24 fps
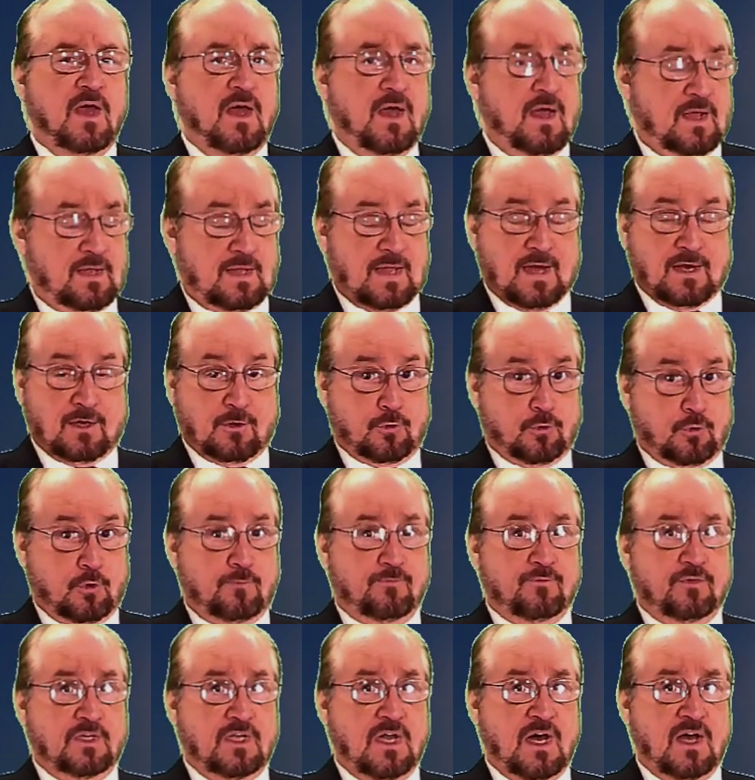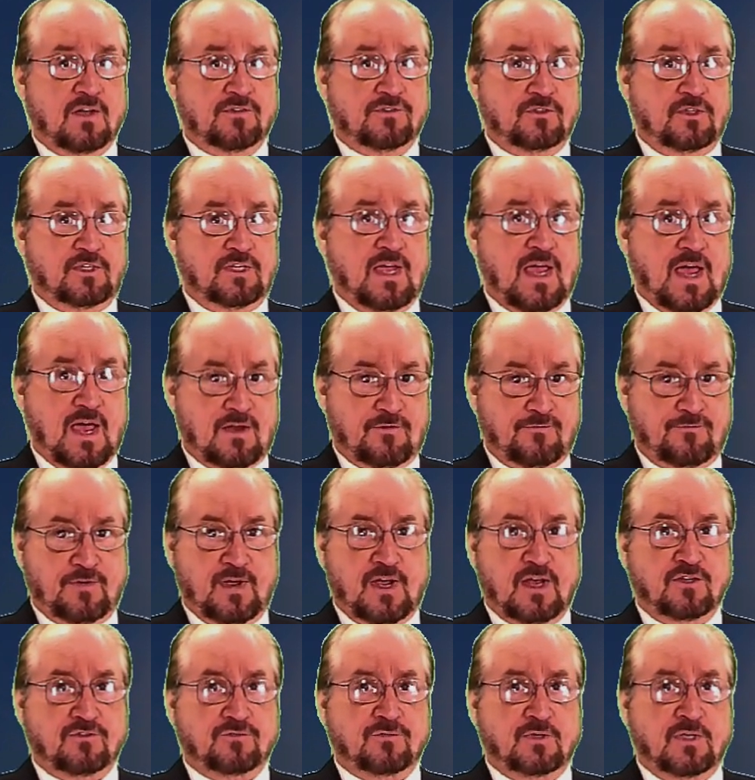like group velocity and
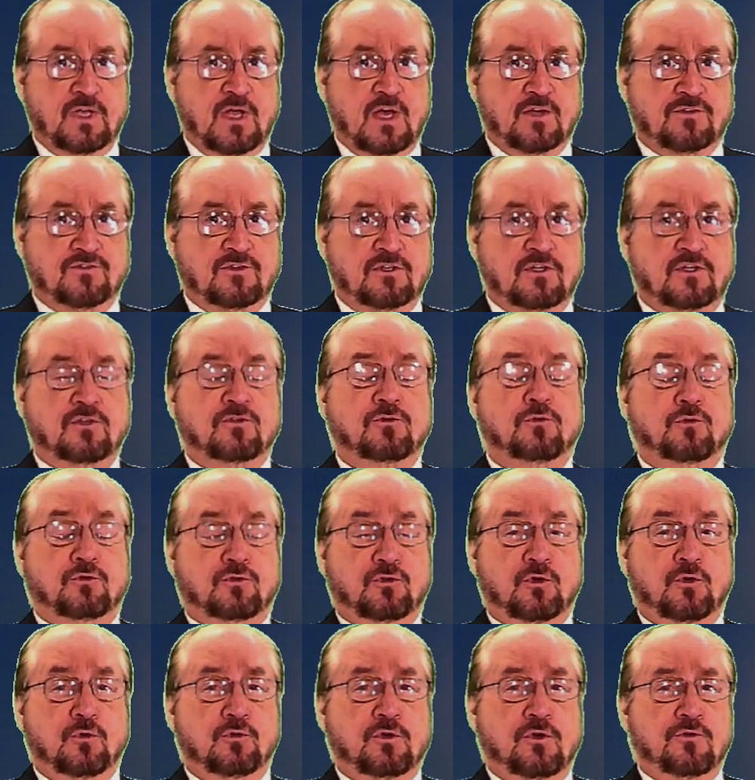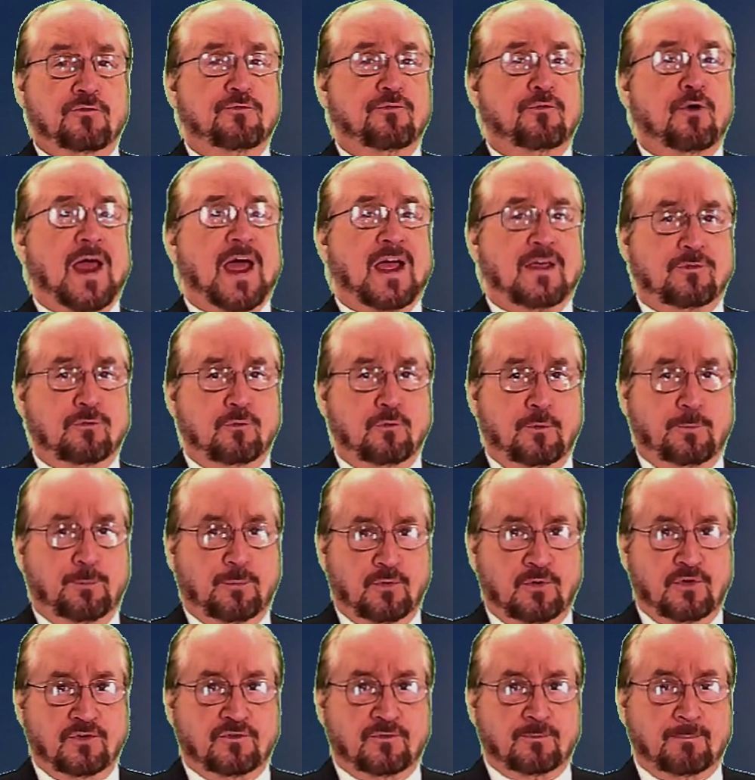phase velocity, to diffract through a
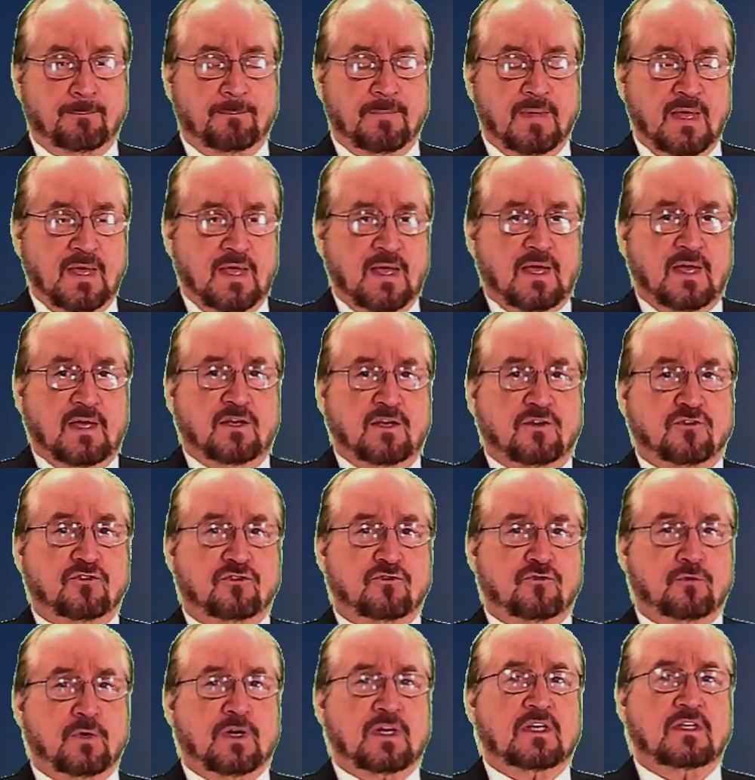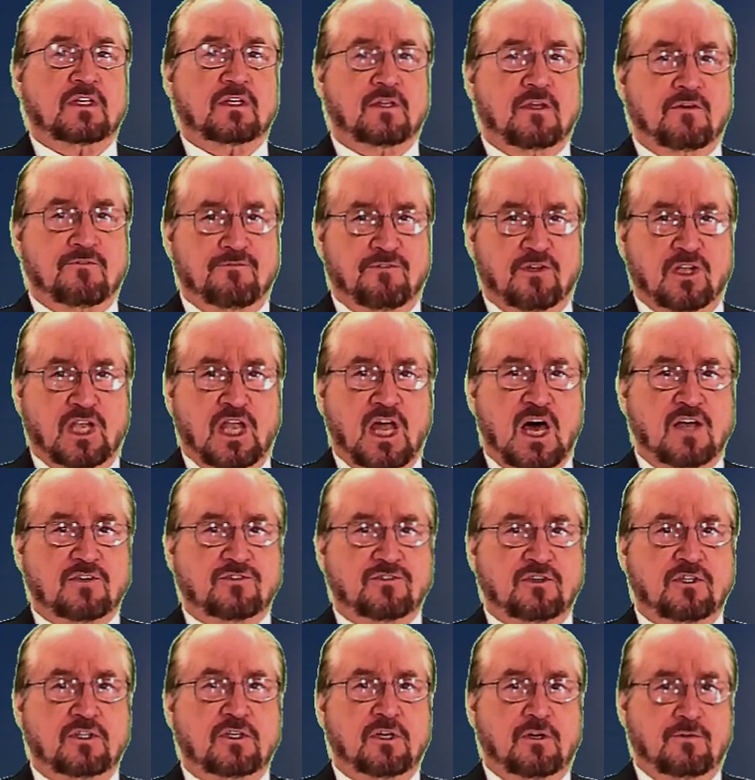prism. It is strictly the
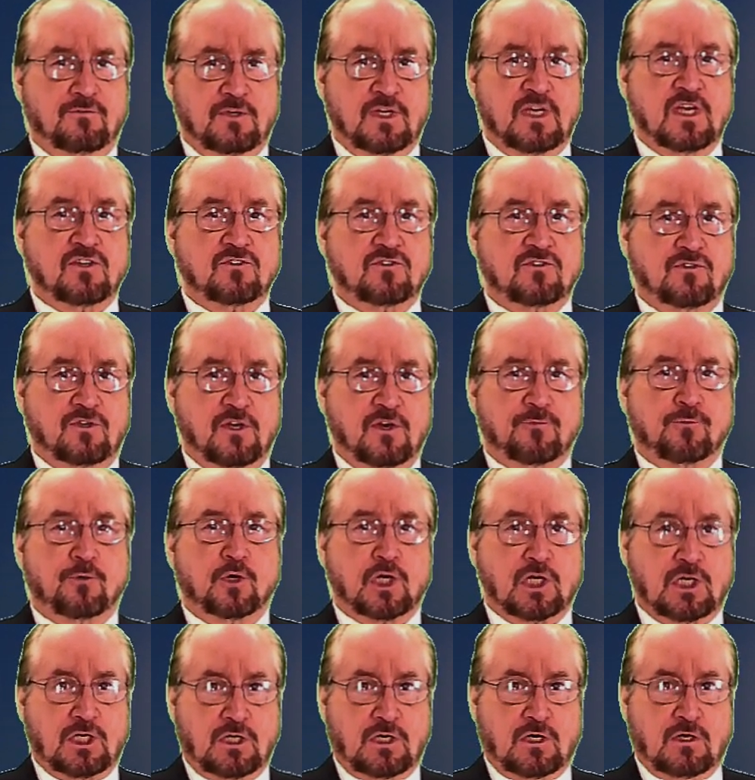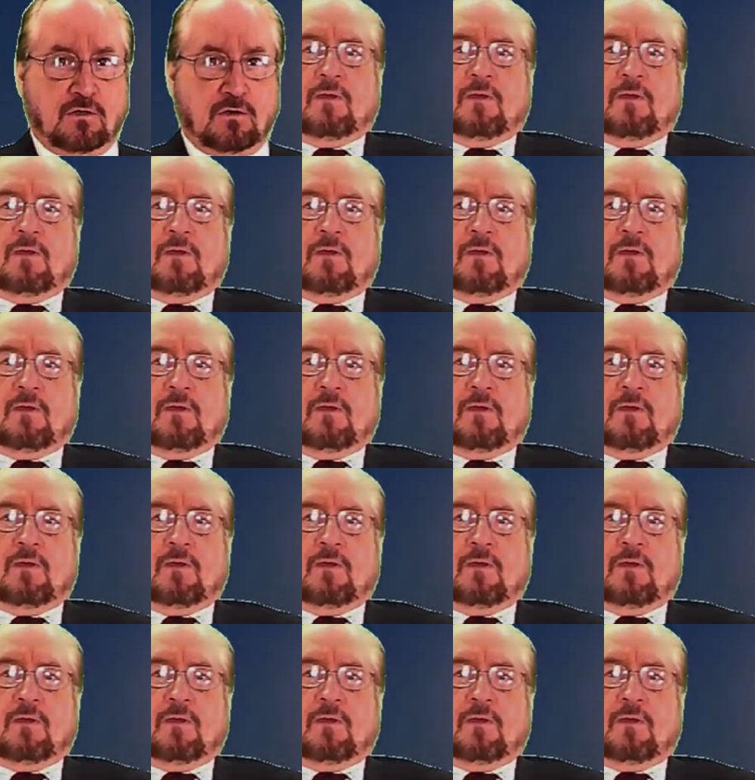velocity of each different color.